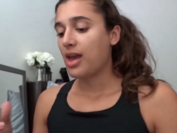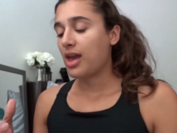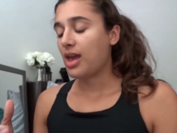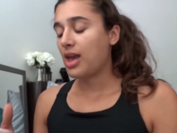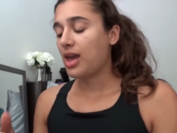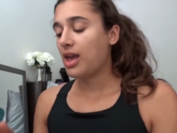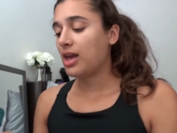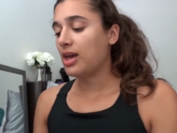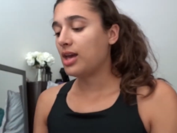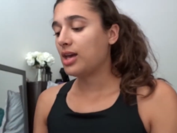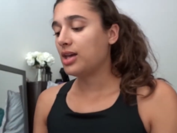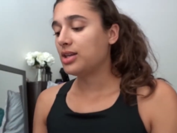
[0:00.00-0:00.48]

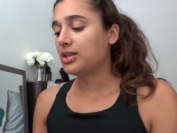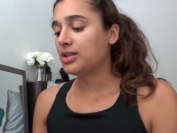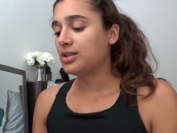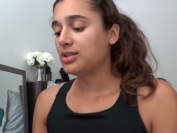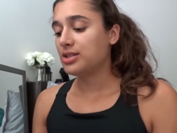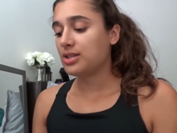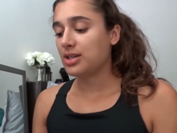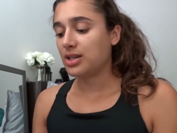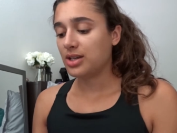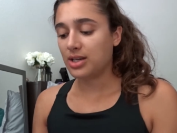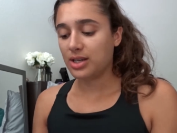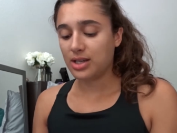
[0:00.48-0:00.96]

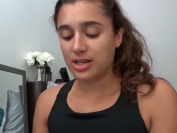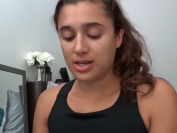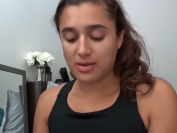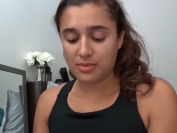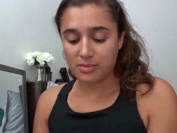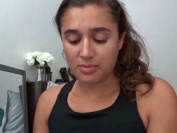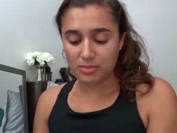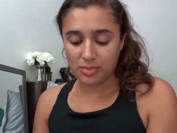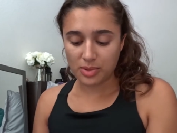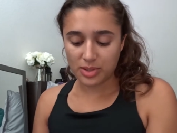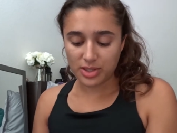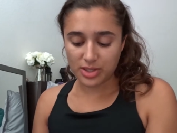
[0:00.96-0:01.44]
And
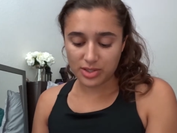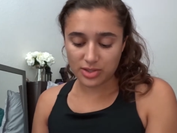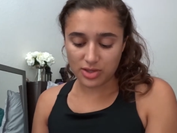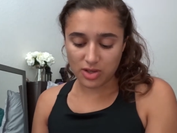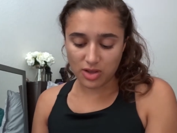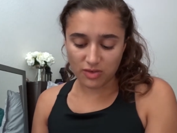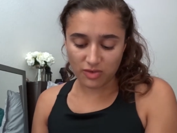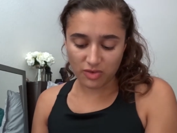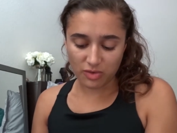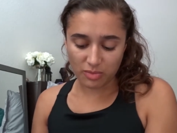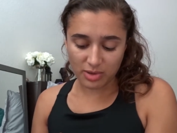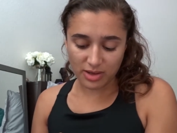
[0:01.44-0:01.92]
um, put this
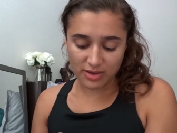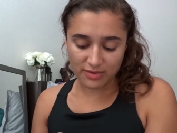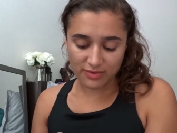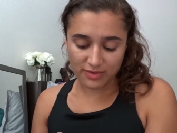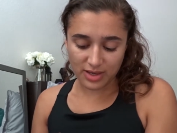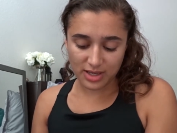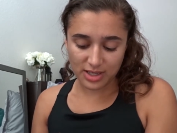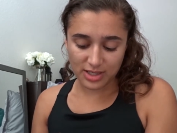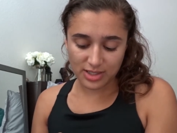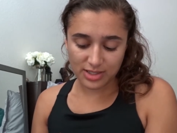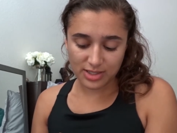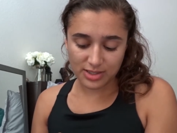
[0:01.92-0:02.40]
all over my
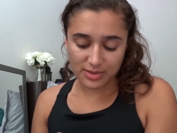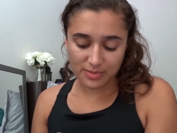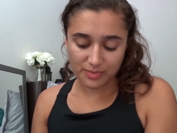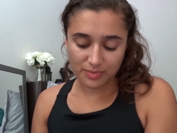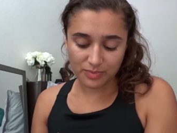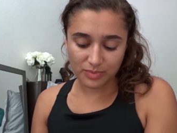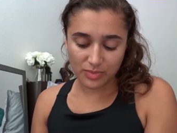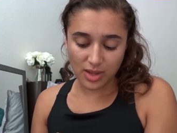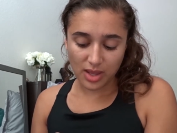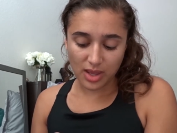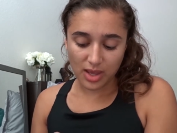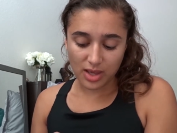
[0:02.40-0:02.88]
face.
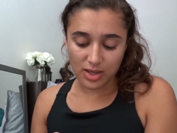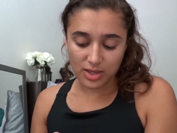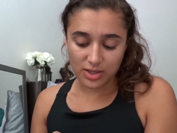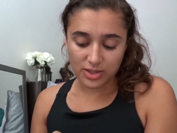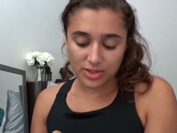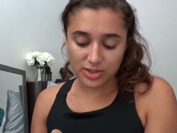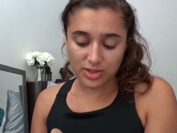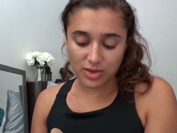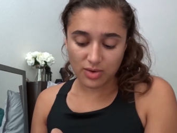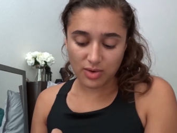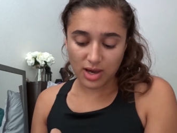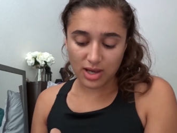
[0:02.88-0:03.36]

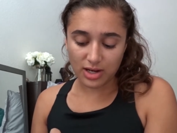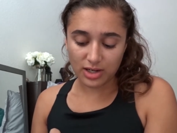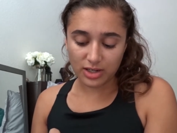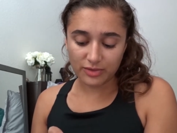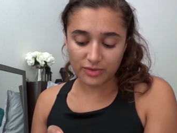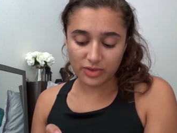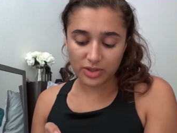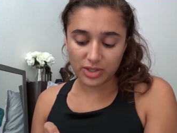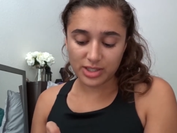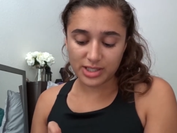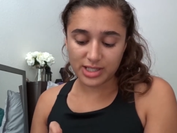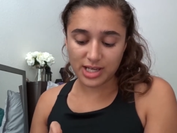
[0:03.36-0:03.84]
So I don't know
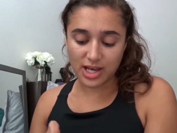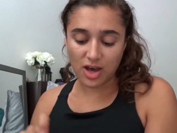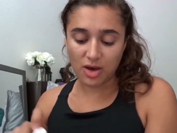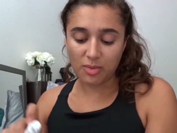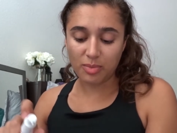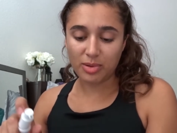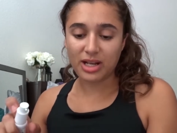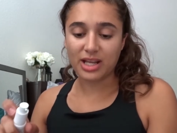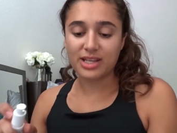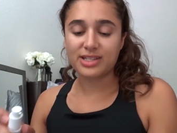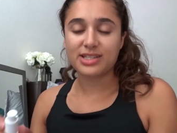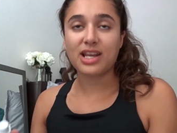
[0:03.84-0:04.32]
if you can tell,
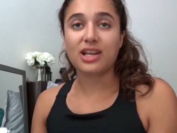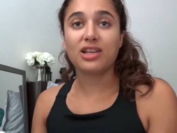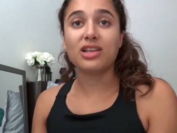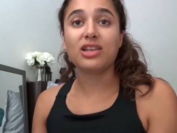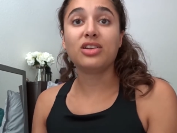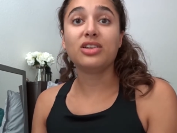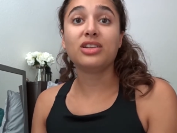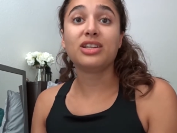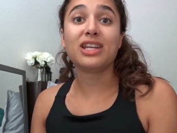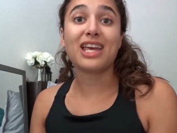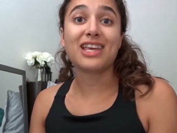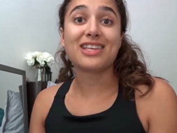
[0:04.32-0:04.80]
but I sound a
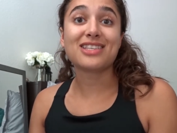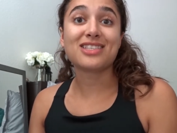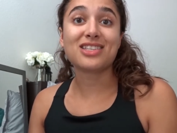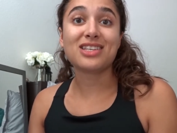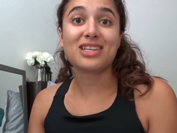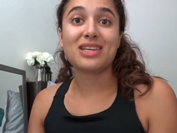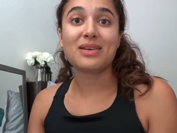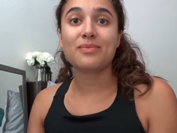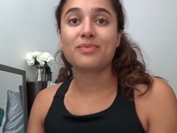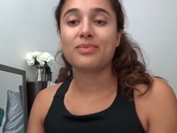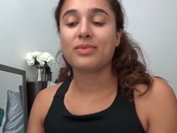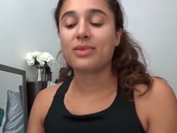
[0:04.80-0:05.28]
little
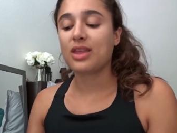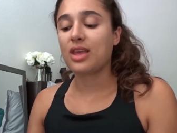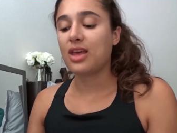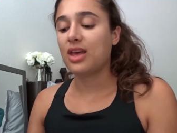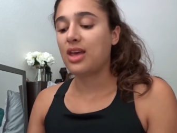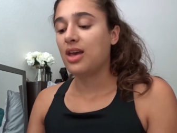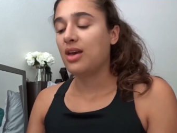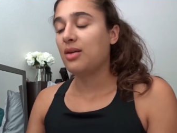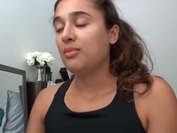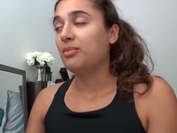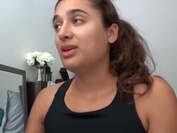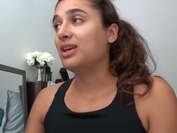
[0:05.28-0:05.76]
nasally
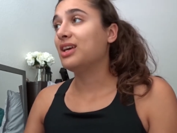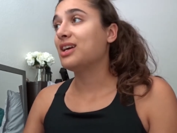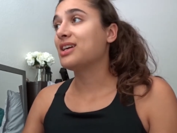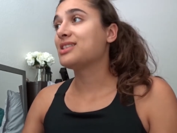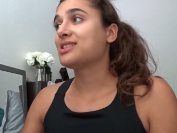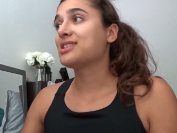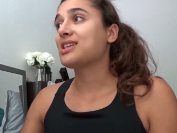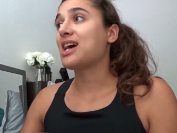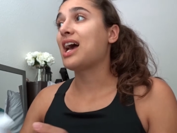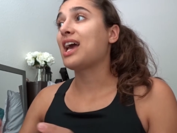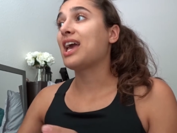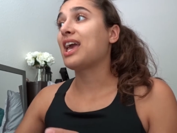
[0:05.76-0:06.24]

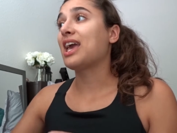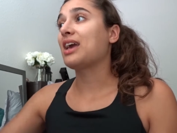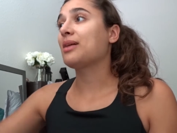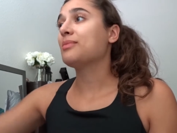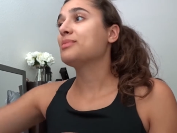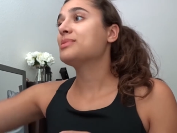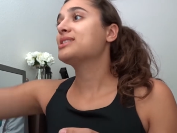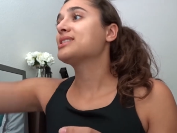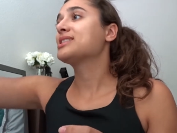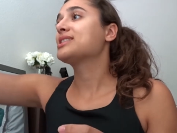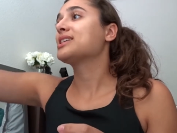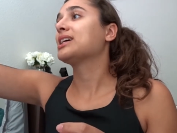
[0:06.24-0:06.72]
because I
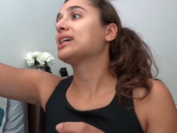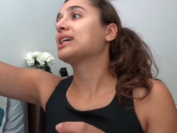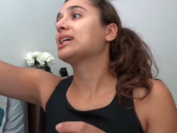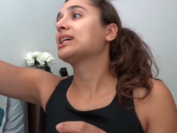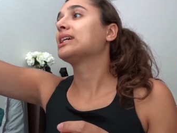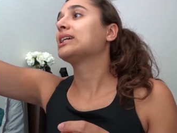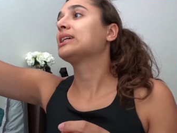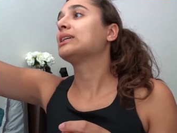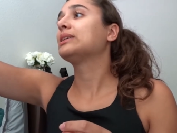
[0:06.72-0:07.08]
am sick.